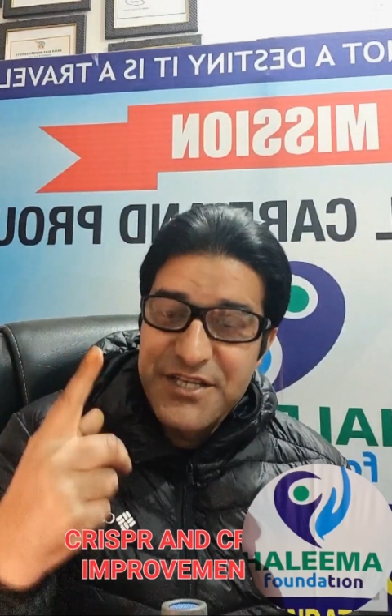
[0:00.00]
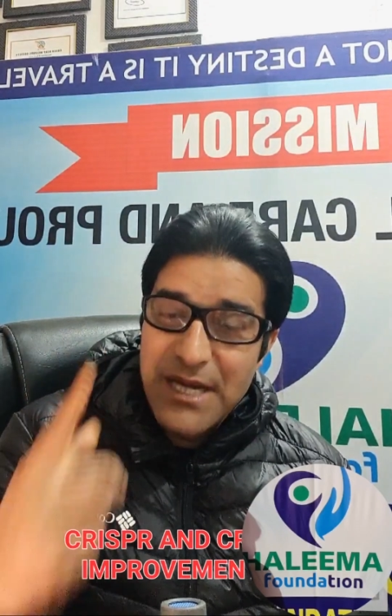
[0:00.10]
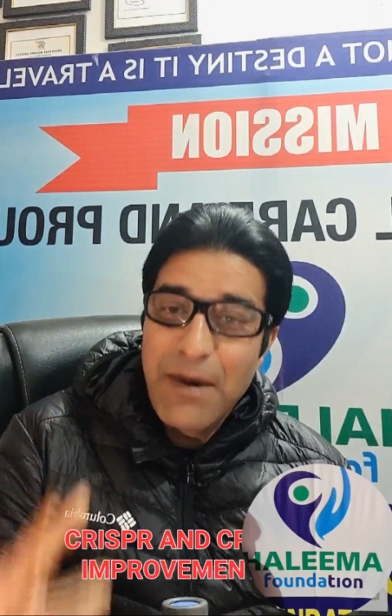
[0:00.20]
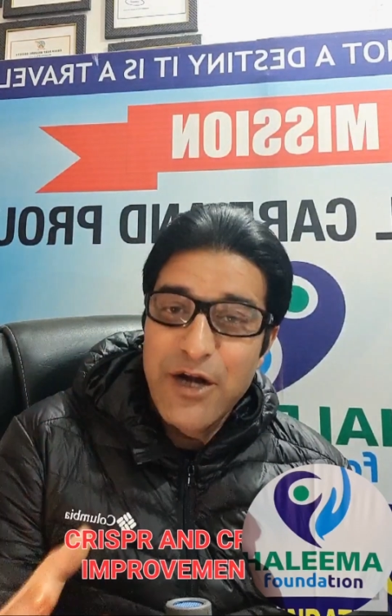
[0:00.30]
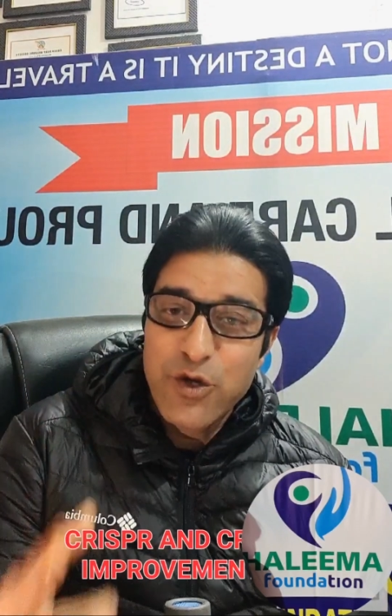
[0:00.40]

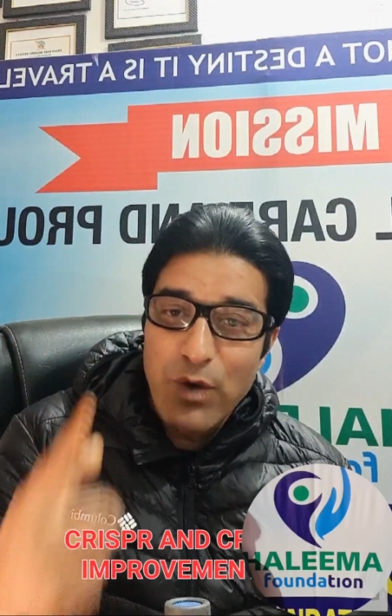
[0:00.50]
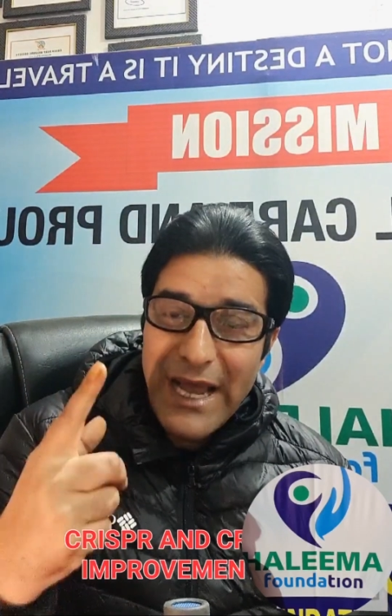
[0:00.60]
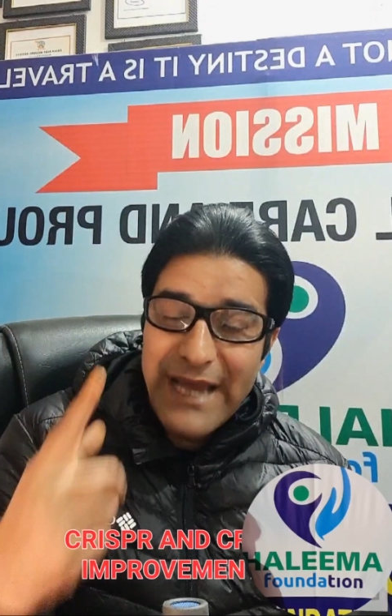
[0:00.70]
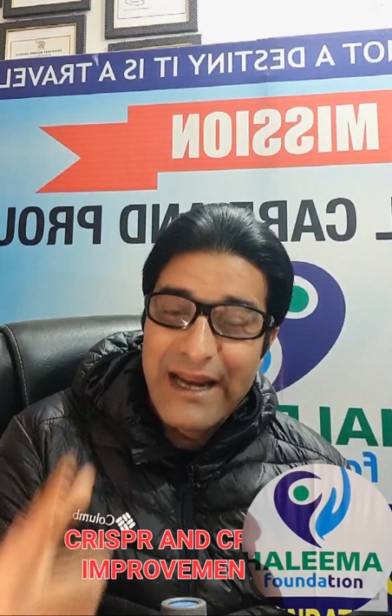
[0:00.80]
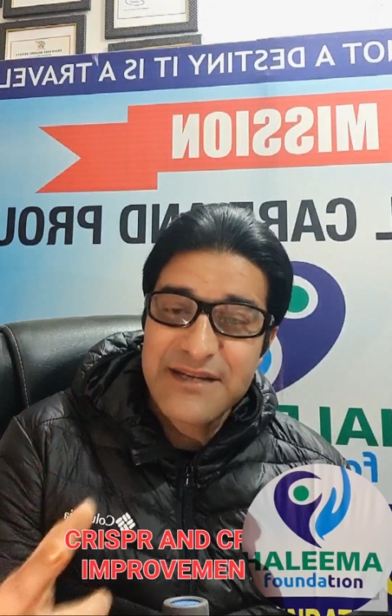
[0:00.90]

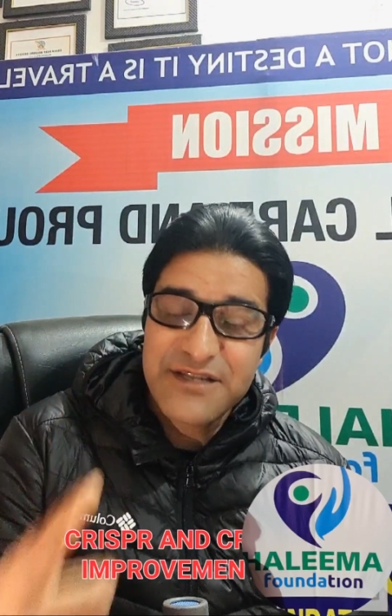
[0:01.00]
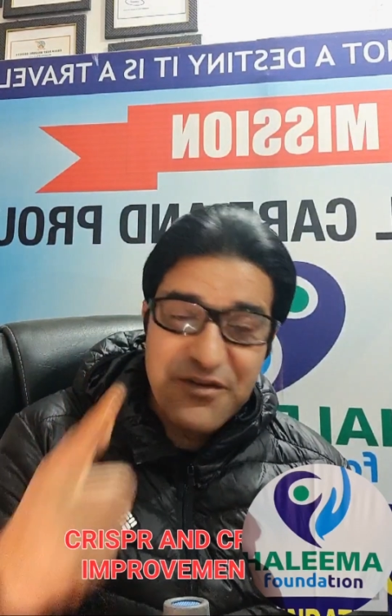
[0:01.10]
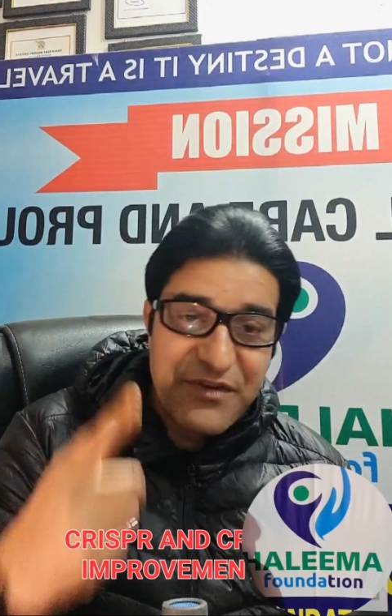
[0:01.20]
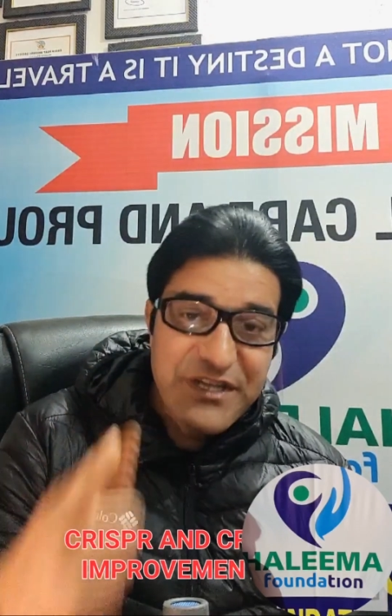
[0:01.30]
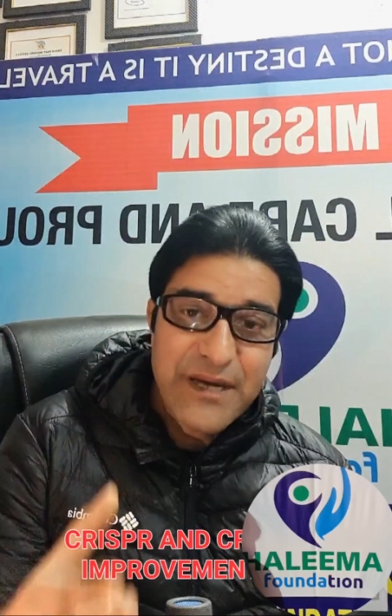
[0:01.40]
tomato
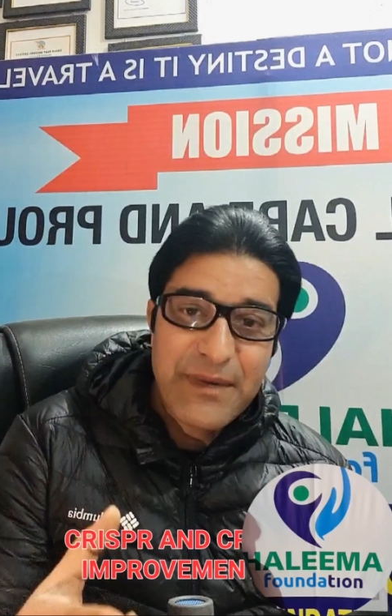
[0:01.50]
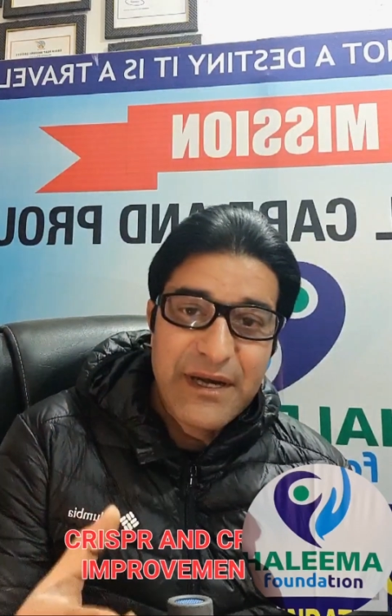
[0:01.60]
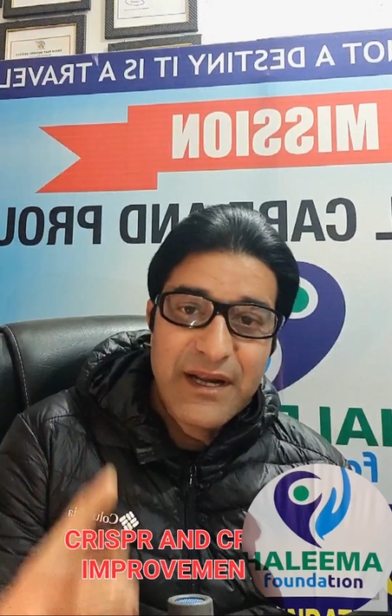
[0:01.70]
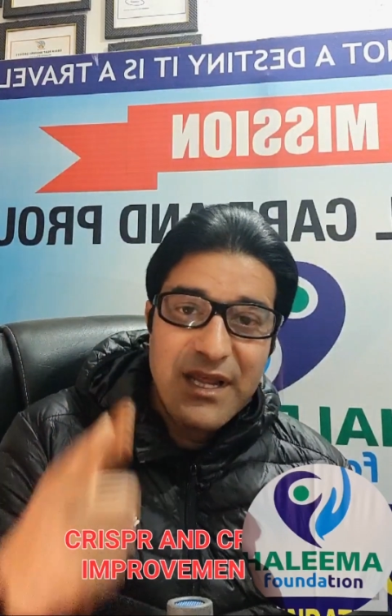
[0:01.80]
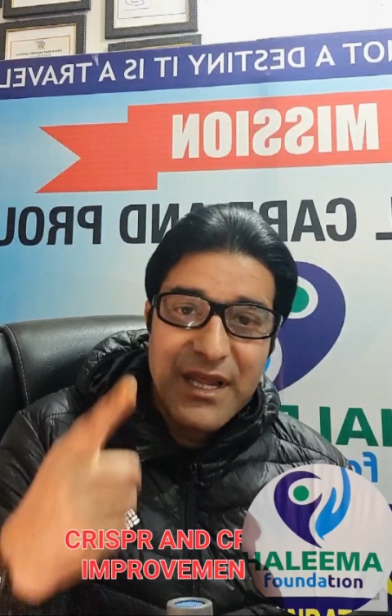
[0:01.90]
enhanced
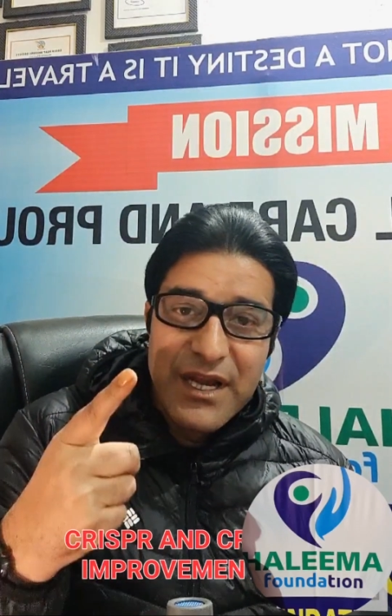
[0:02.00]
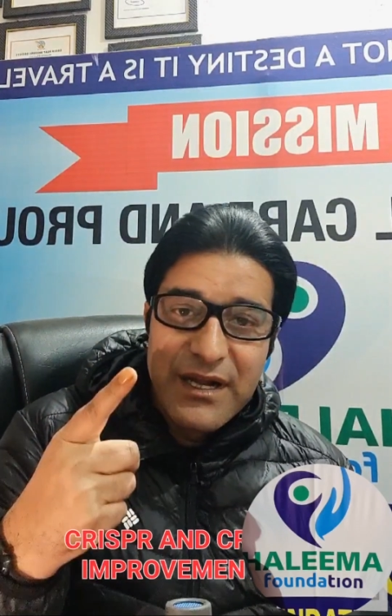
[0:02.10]
vitamin,